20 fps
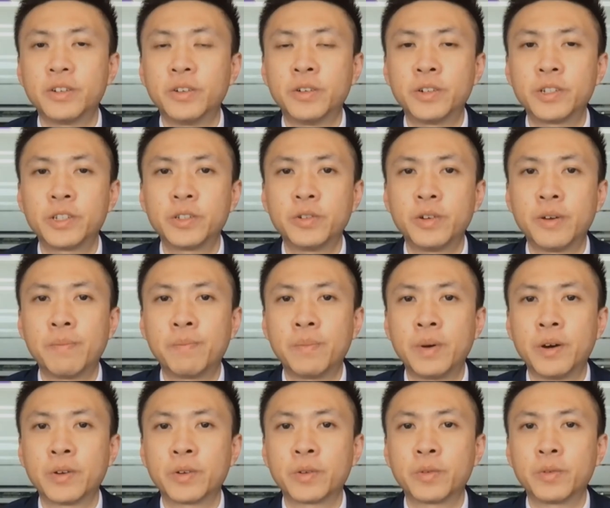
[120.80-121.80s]
is also
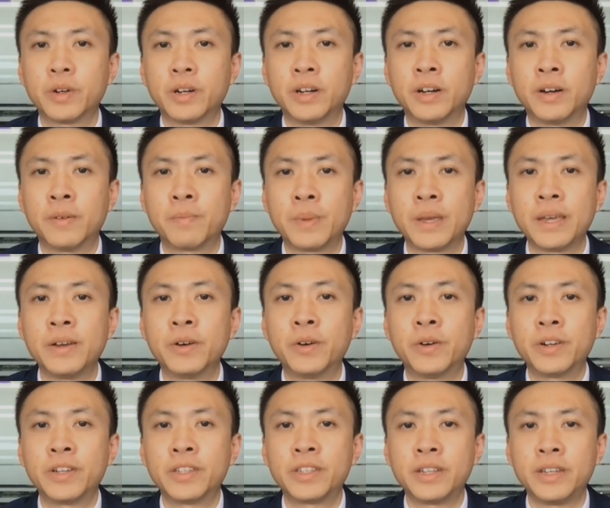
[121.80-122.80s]
about
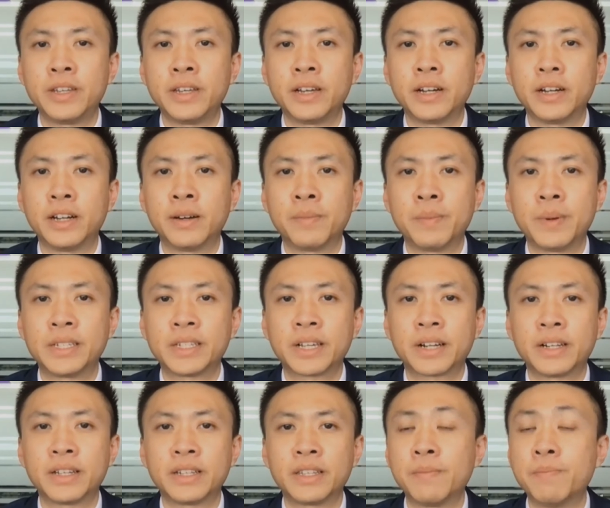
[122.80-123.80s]
beyond the
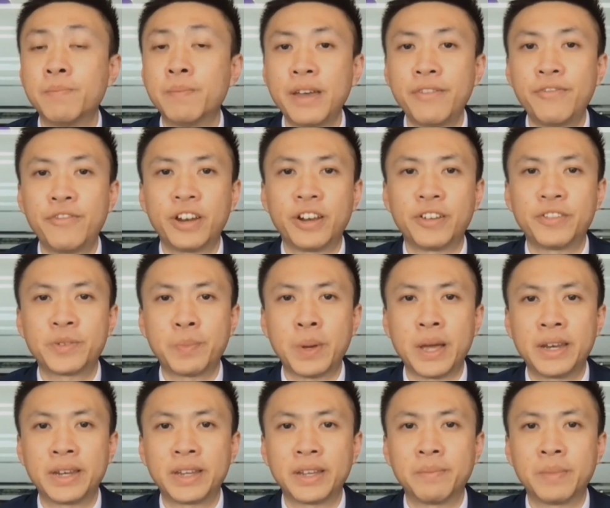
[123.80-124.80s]
basically the method of
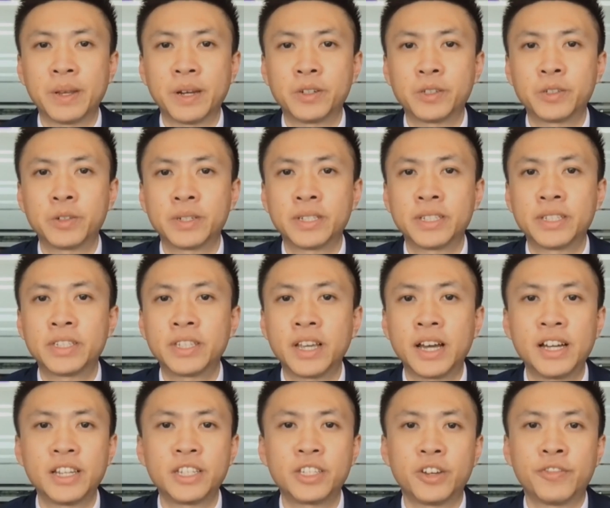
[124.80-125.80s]
spending, but also the
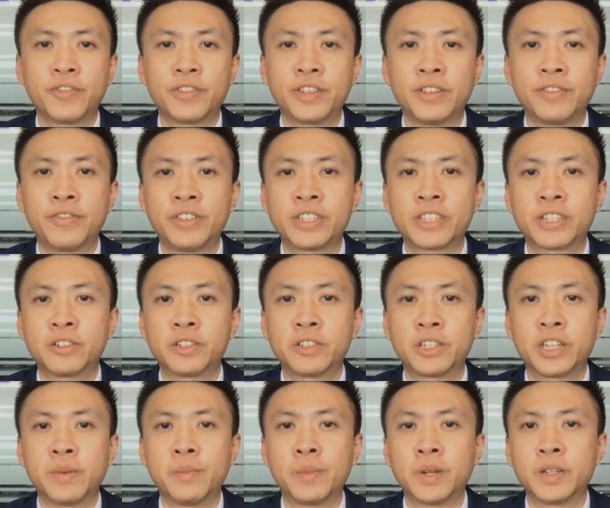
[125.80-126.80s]
size of the fiscal
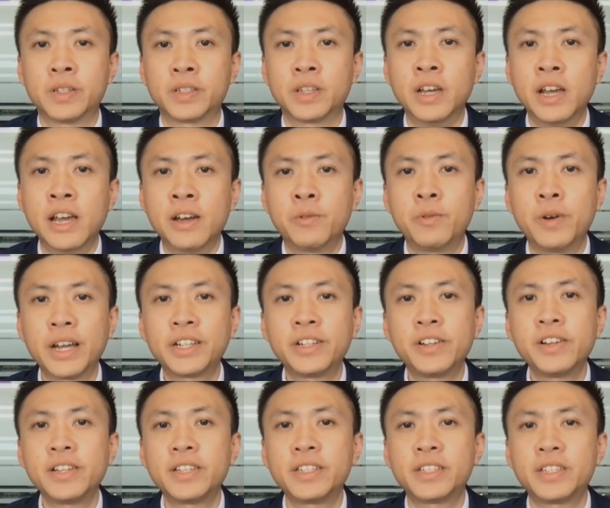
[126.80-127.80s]
stimulus. We
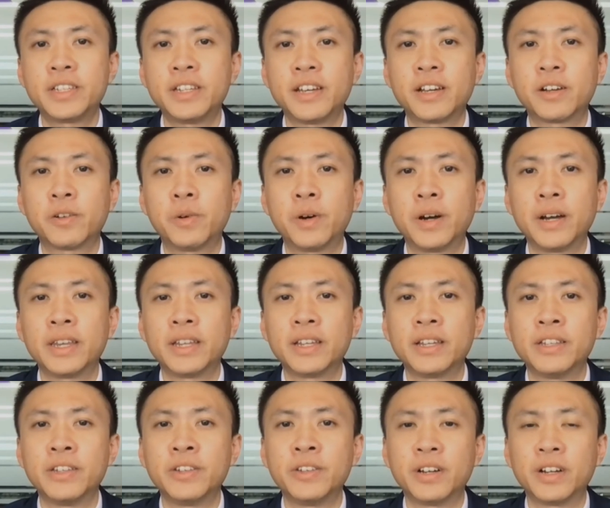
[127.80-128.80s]
actually see quite
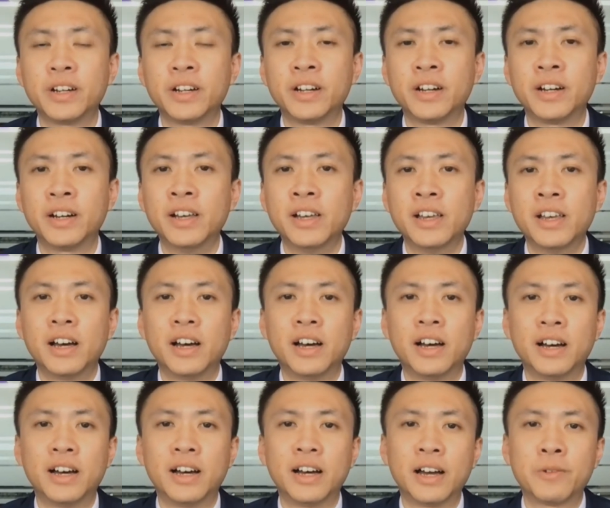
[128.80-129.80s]
a,
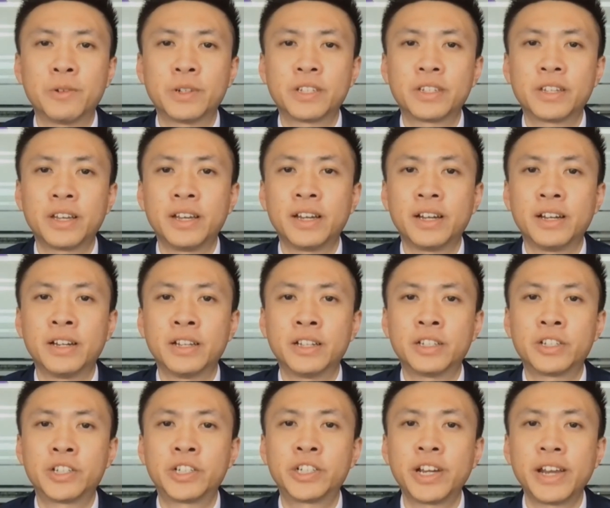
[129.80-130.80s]
I would say,
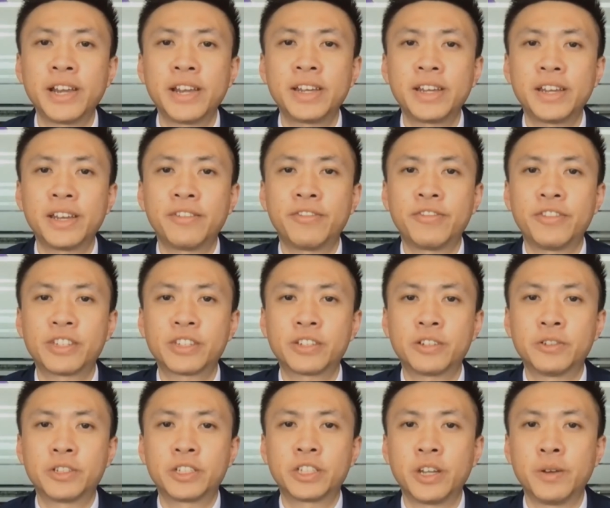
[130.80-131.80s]
a shrinking
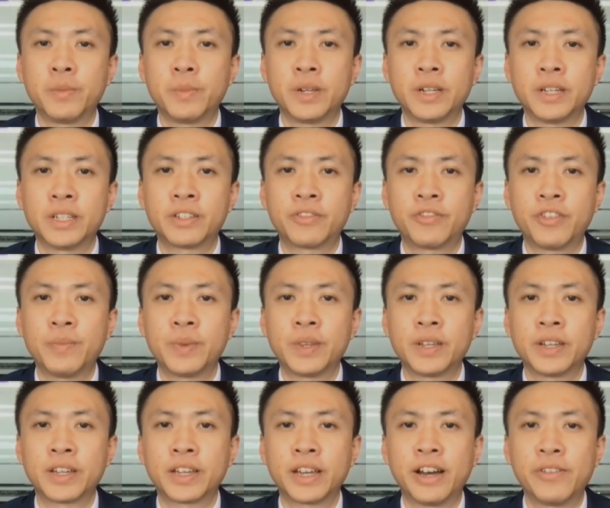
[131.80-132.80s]
fiscal stimulus from
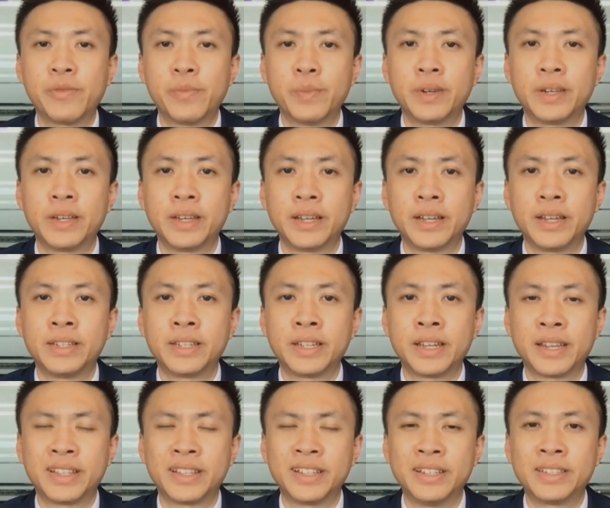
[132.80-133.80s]
the government in
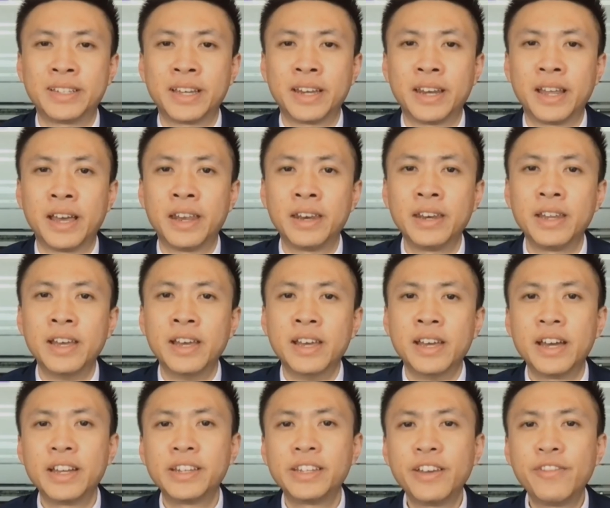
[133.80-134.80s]
that end,
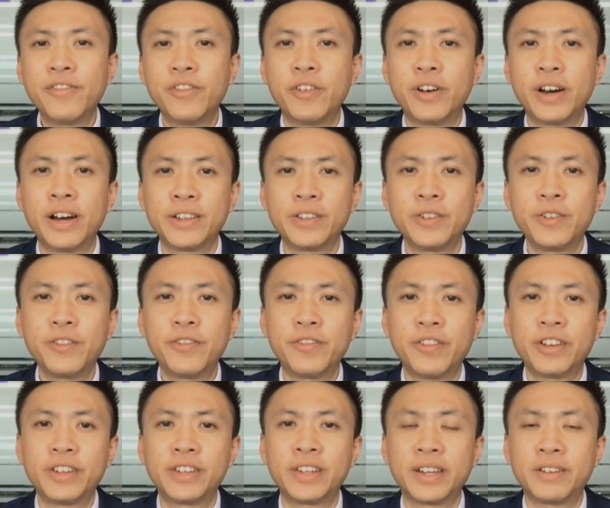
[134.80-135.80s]
and therefore I do
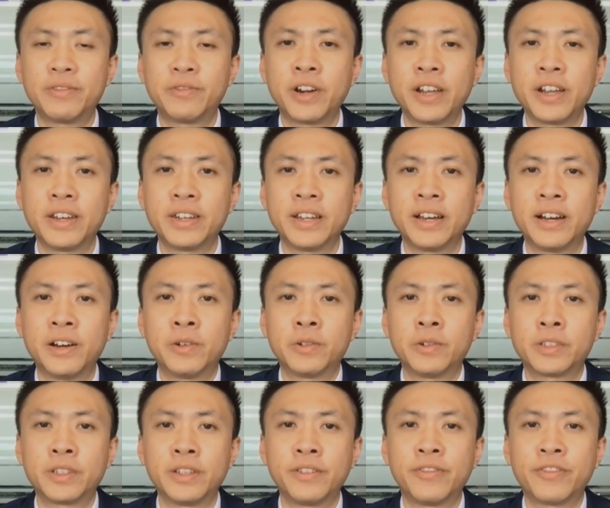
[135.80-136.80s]
think that right
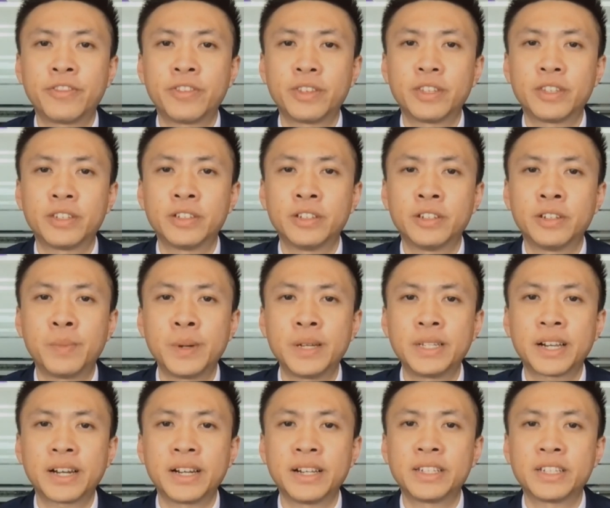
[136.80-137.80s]
now the
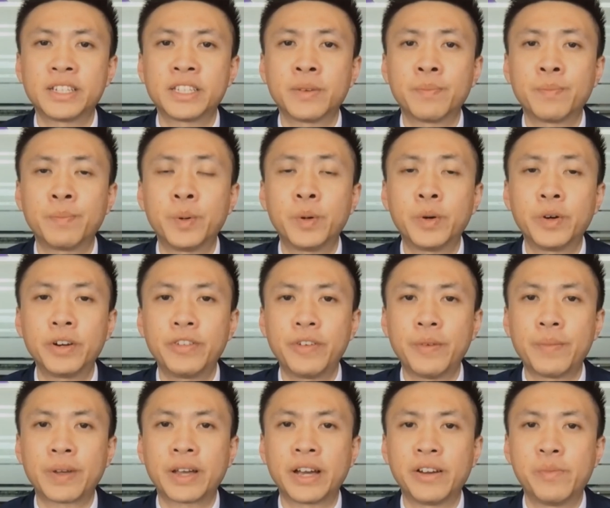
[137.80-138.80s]
support
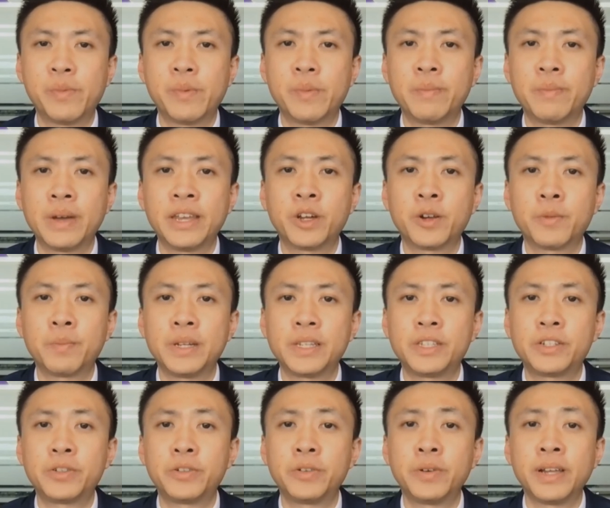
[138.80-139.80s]
from the government may not be
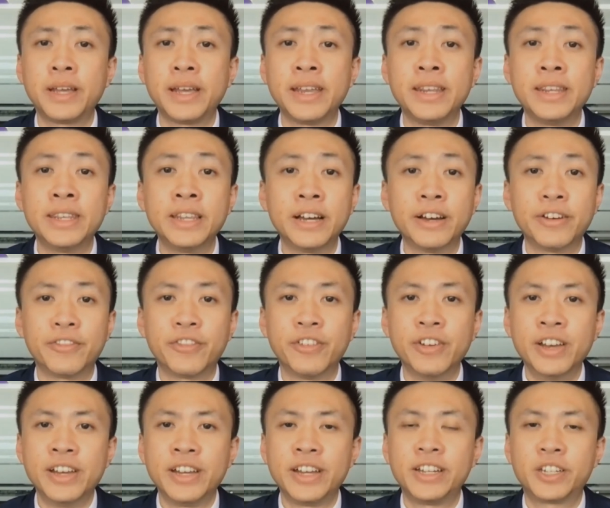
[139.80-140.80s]
truly
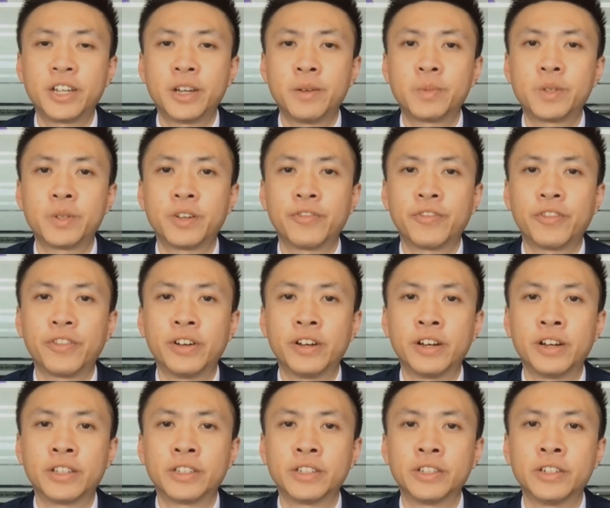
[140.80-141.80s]
enough in terms of
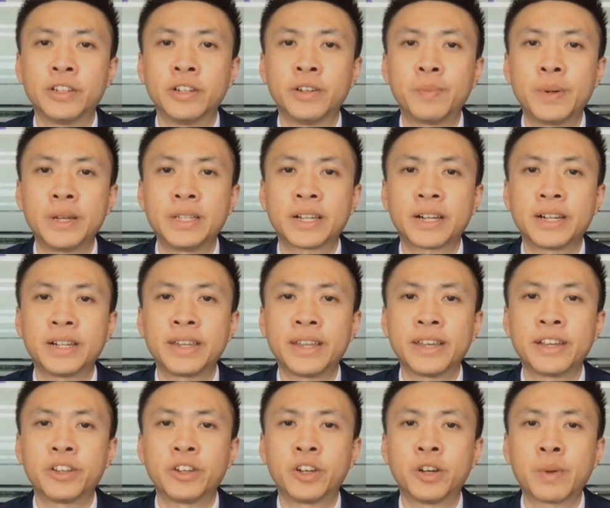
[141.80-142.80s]
the
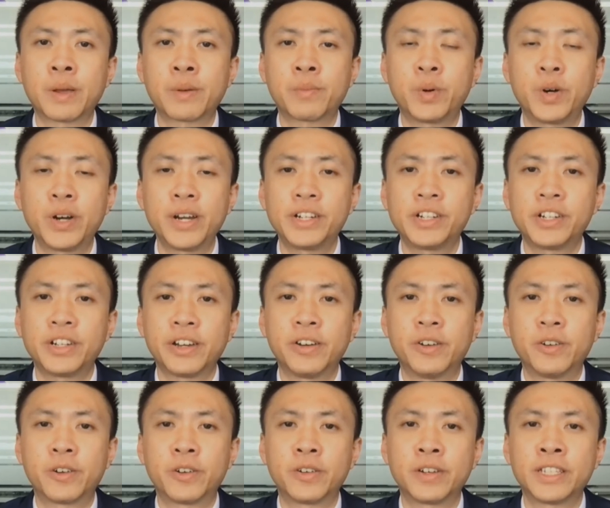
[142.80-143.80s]
economic pressure that
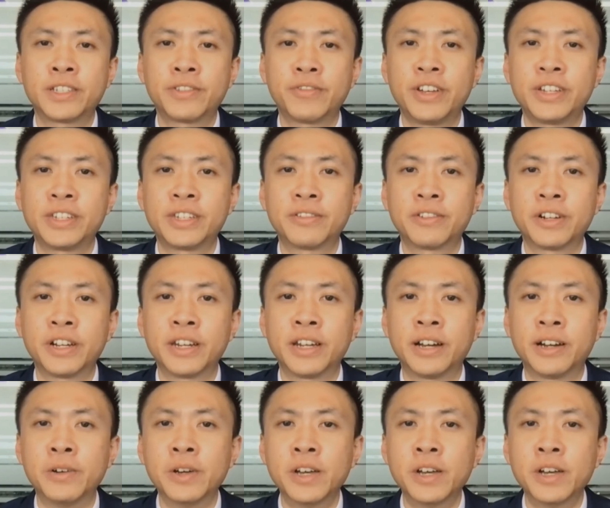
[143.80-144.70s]
Hong Kong is facing right